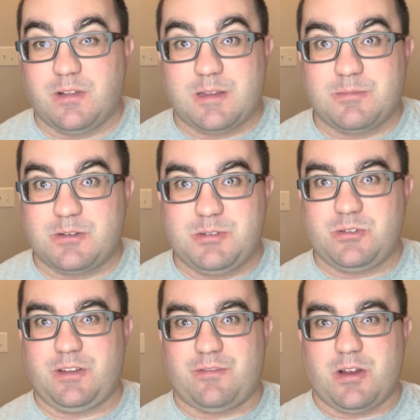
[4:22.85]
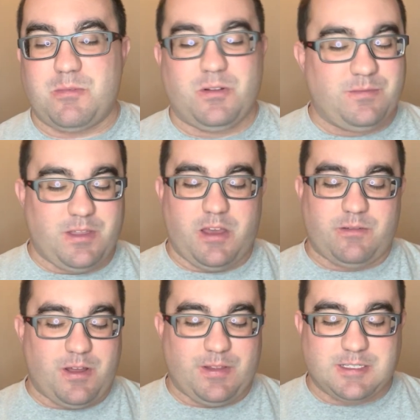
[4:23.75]
Like, I'm going to be drinking Fireball? No,
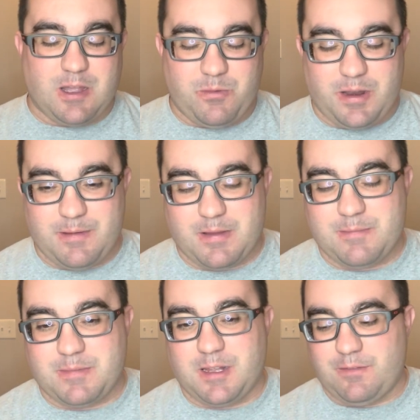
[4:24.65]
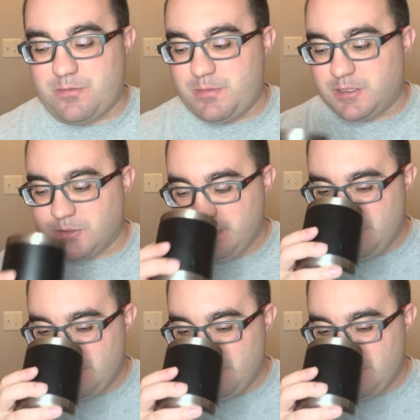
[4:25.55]
that's not what I'm getting from this.